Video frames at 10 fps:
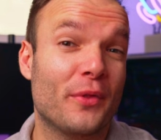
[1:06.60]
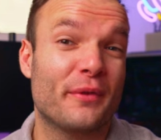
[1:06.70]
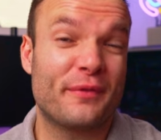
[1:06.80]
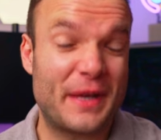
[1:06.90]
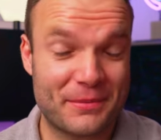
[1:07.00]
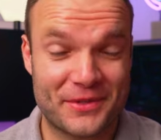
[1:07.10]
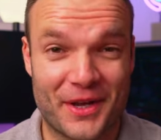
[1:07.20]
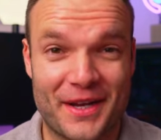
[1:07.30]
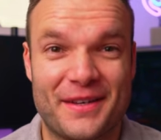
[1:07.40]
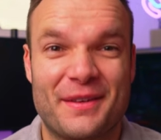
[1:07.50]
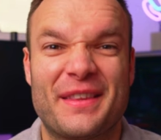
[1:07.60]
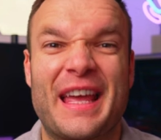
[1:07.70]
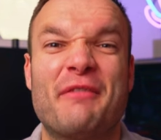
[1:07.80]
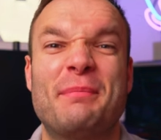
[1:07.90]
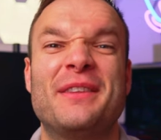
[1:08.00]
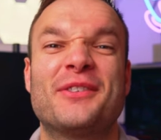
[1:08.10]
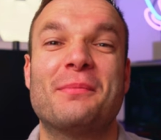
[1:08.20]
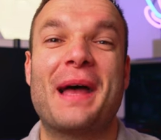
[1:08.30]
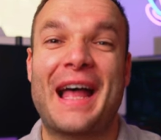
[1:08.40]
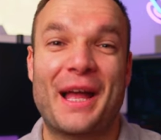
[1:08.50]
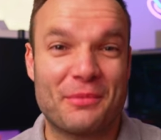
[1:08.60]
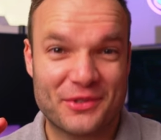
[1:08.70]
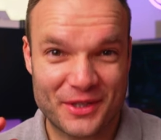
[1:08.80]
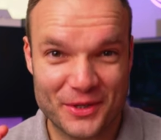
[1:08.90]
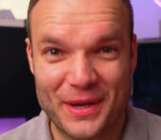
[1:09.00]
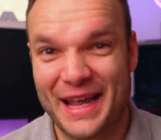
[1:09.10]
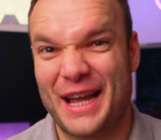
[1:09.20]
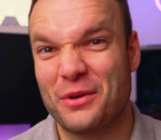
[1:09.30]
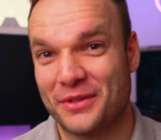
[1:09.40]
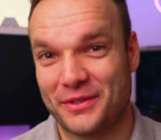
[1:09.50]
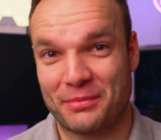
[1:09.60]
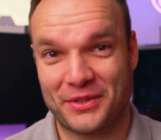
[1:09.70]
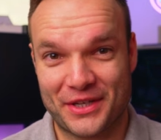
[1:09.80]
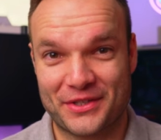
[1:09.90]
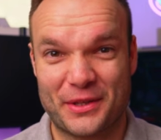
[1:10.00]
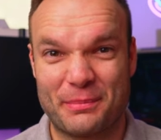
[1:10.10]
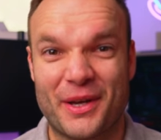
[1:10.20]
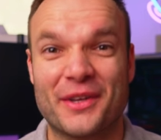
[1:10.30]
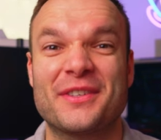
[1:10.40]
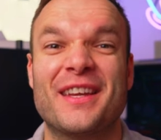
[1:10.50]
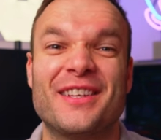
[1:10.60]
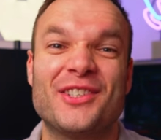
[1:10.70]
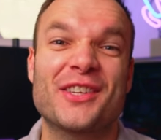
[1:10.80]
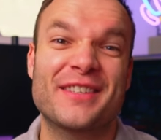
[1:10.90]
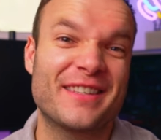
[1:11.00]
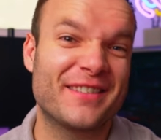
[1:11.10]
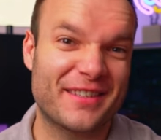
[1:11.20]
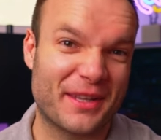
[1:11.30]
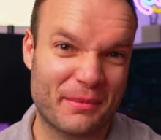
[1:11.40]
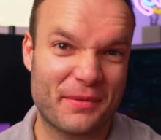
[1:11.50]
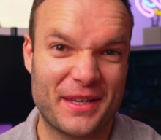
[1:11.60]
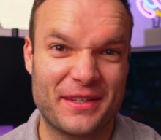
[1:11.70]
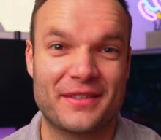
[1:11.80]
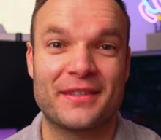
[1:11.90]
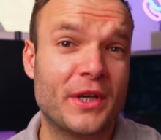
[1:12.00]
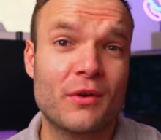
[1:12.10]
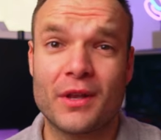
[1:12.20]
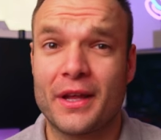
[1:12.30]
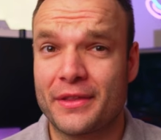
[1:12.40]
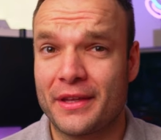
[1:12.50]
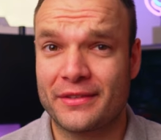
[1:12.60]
on the flip side, there have been some absolute howlers of prediction in the past. Just listen to some of these. We don't like their